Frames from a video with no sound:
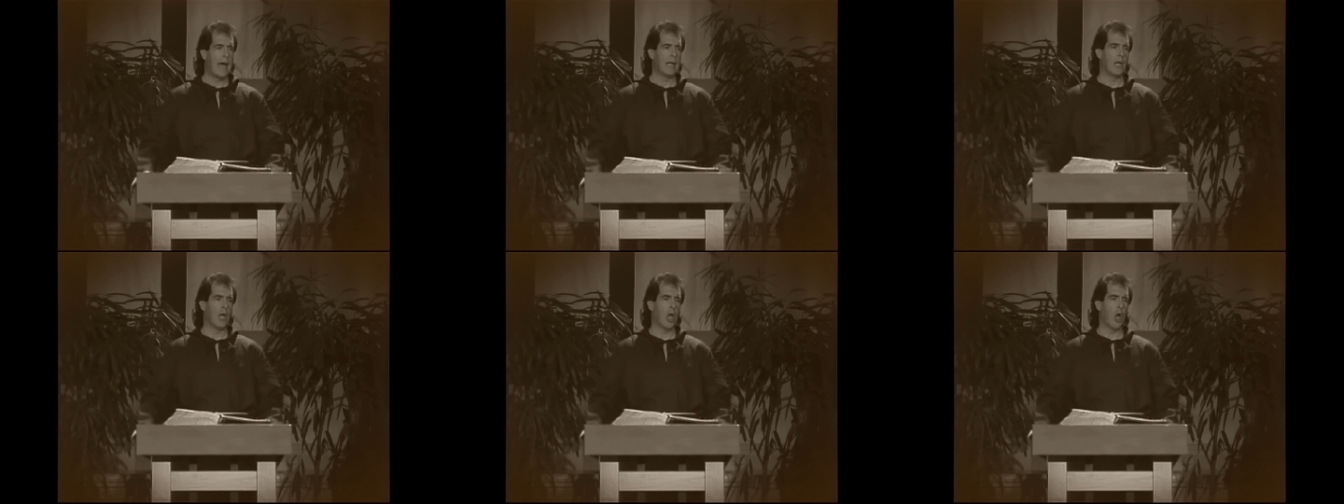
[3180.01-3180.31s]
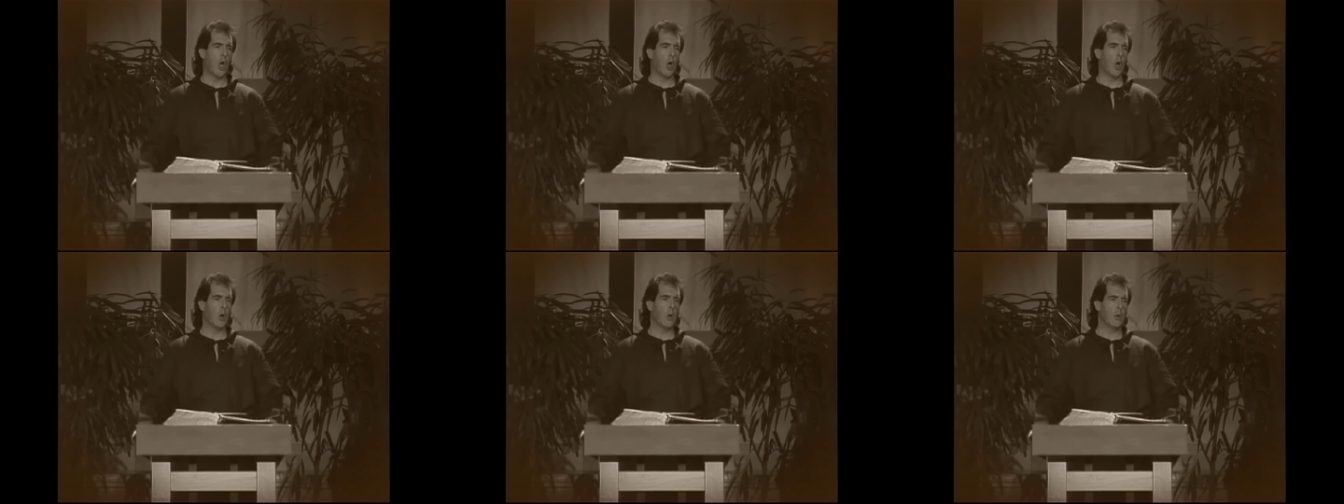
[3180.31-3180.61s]

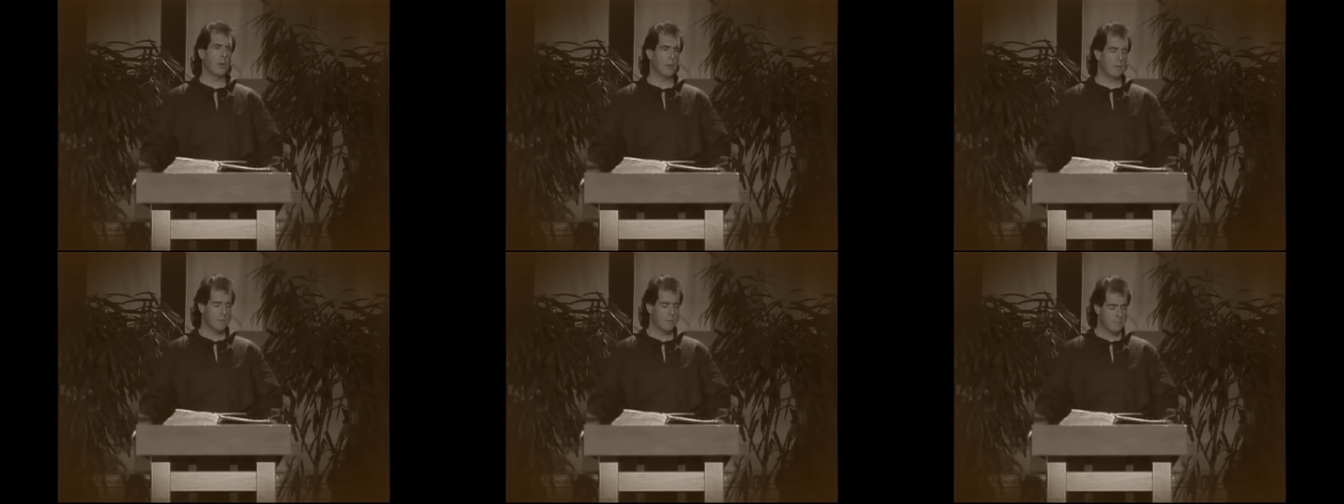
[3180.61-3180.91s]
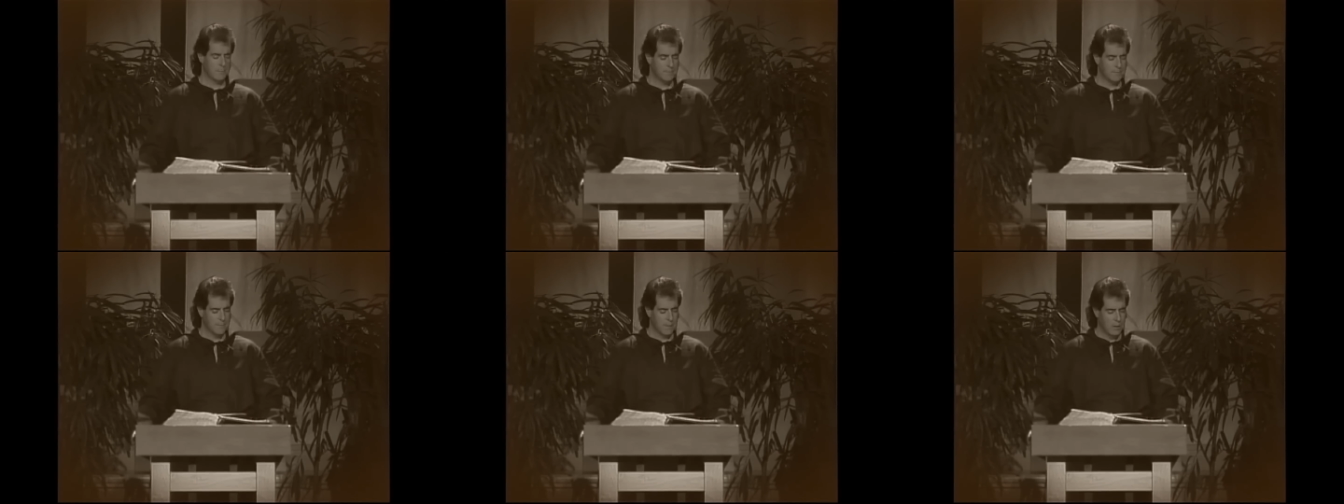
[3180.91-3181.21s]
lo,
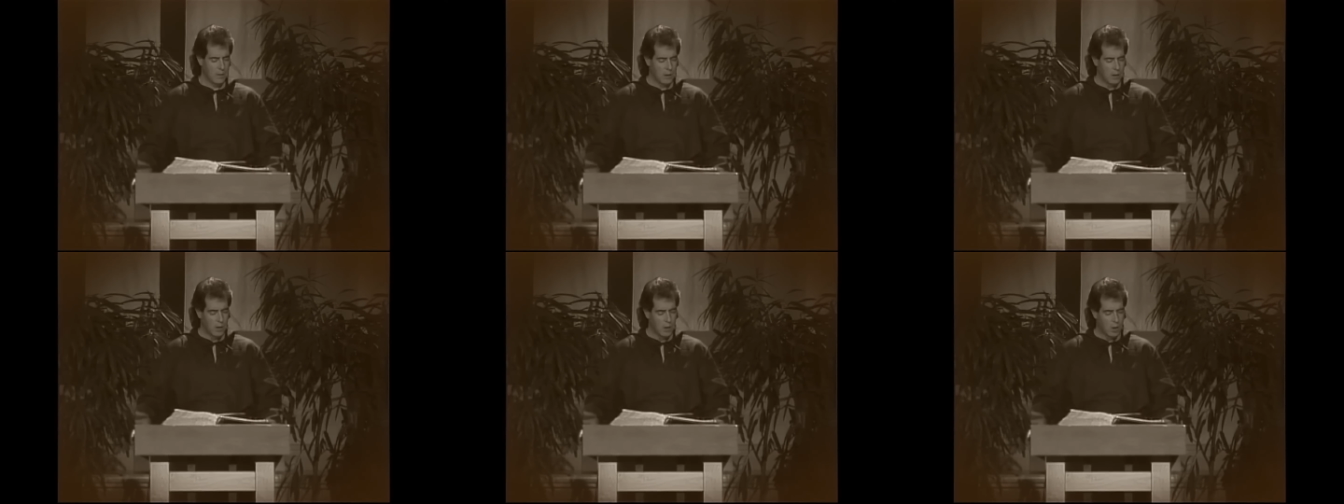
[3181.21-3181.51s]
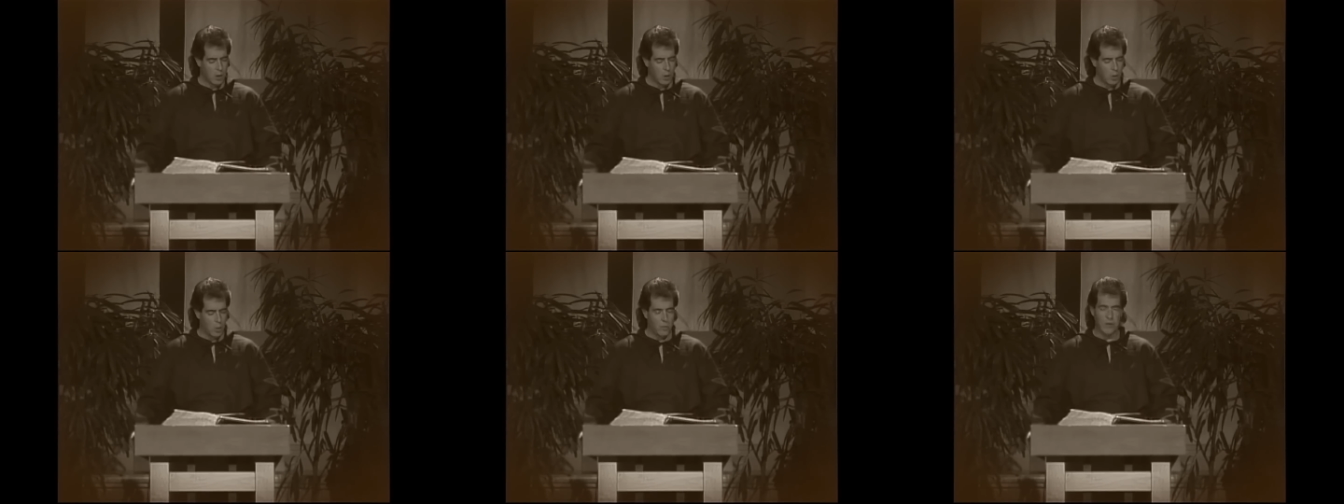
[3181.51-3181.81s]

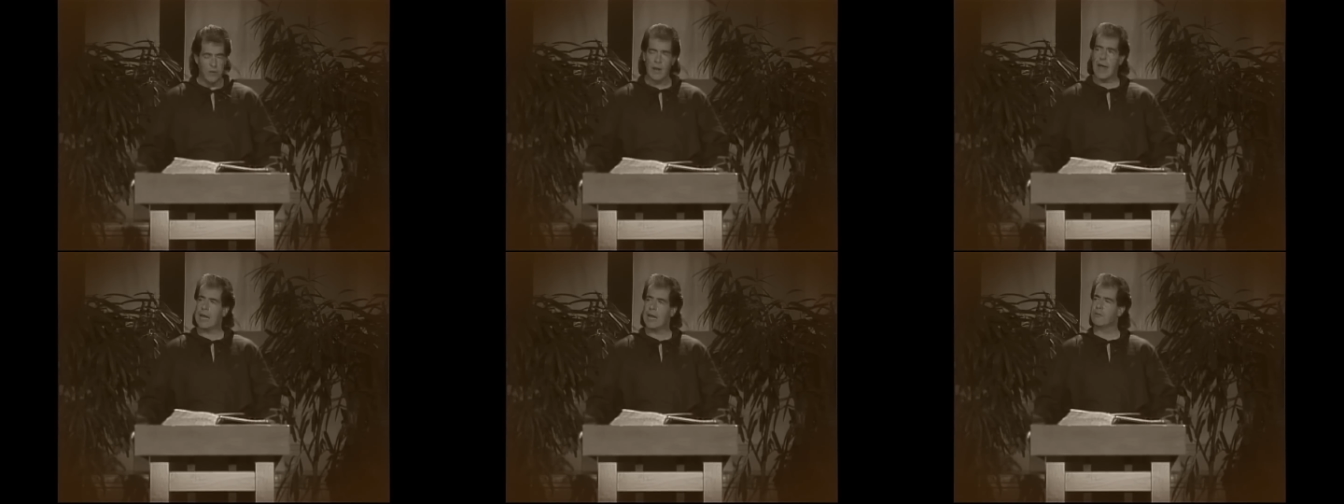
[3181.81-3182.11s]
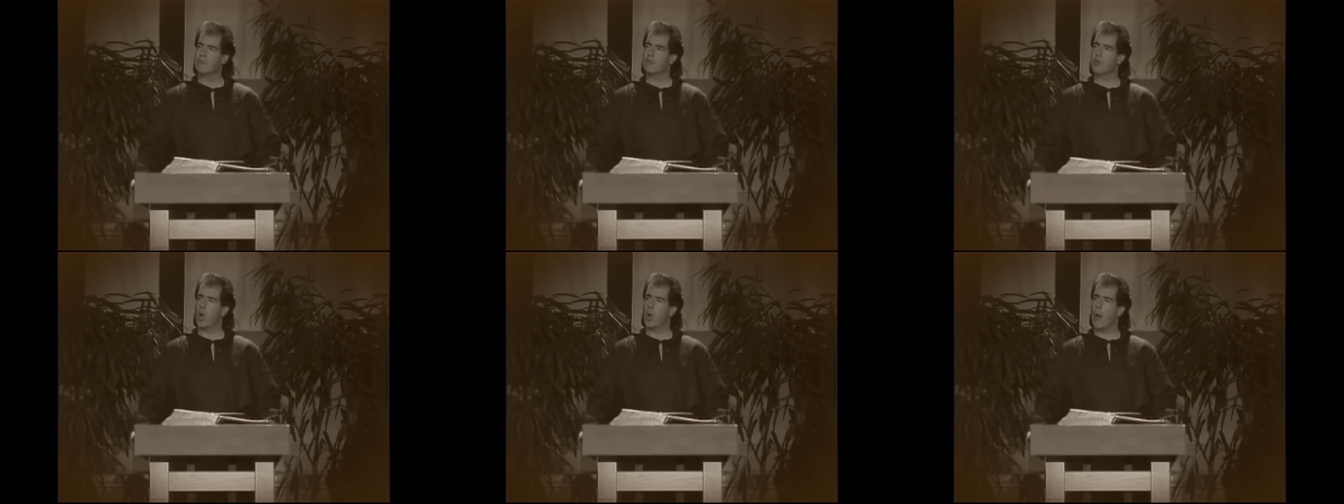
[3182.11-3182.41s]
when the lights
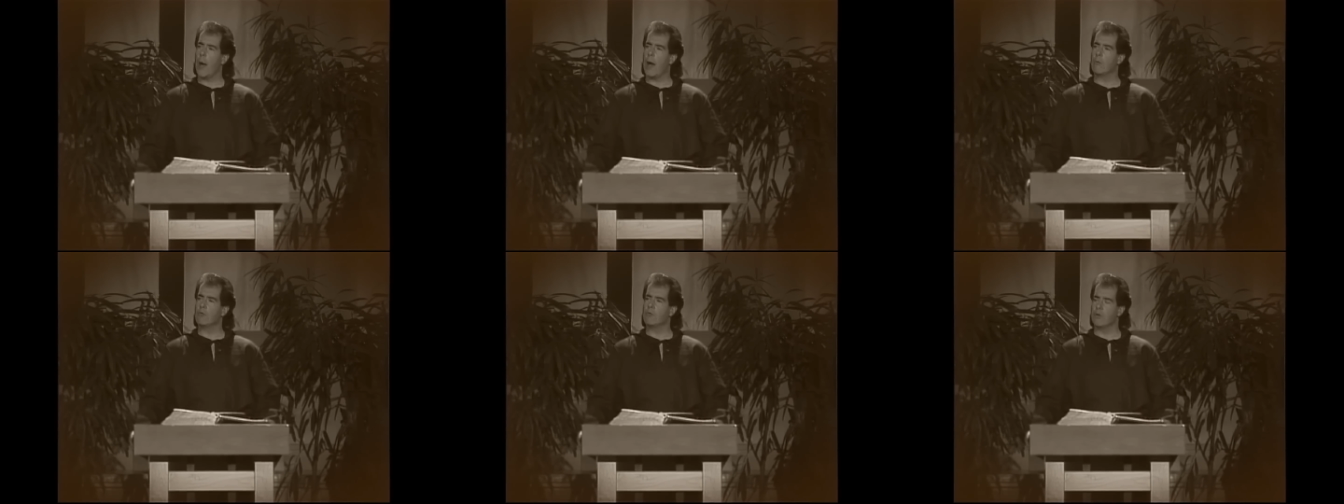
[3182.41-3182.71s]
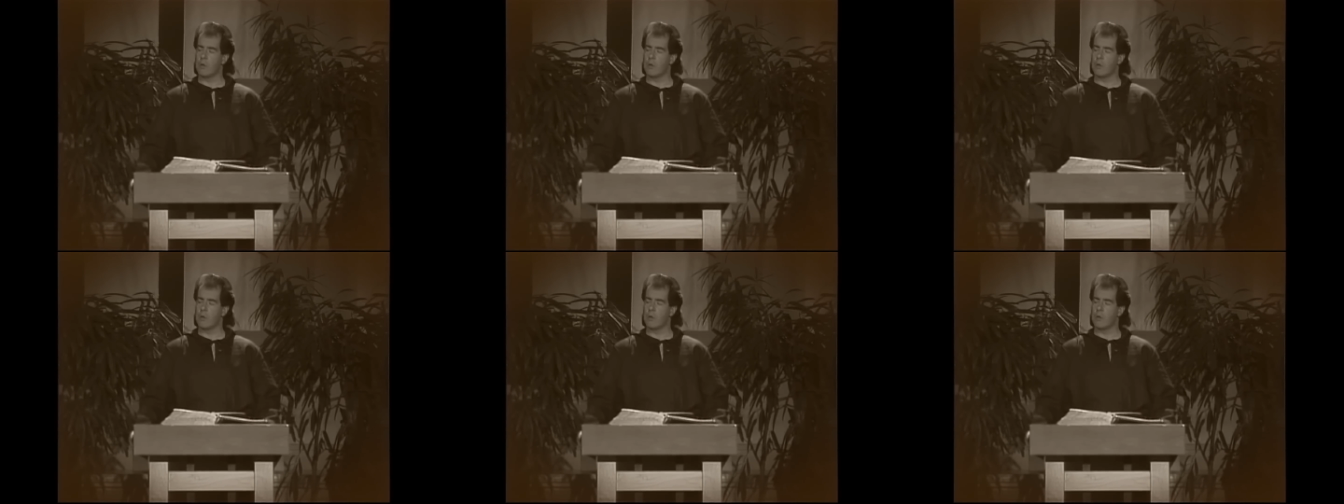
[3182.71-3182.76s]
go out in